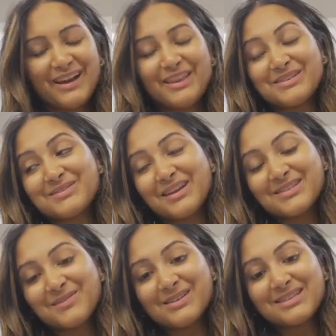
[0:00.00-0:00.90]
Okay, this
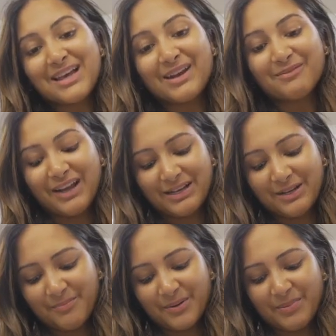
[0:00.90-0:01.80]
next one's kind of
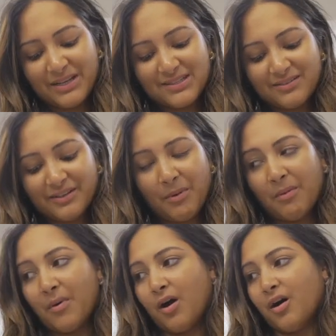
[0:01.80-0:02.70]
random, but basically
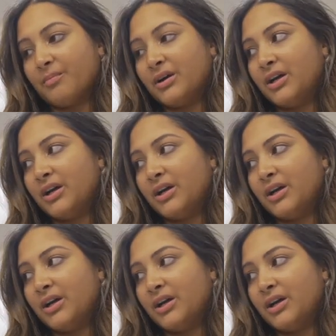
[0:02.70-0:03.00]
my mom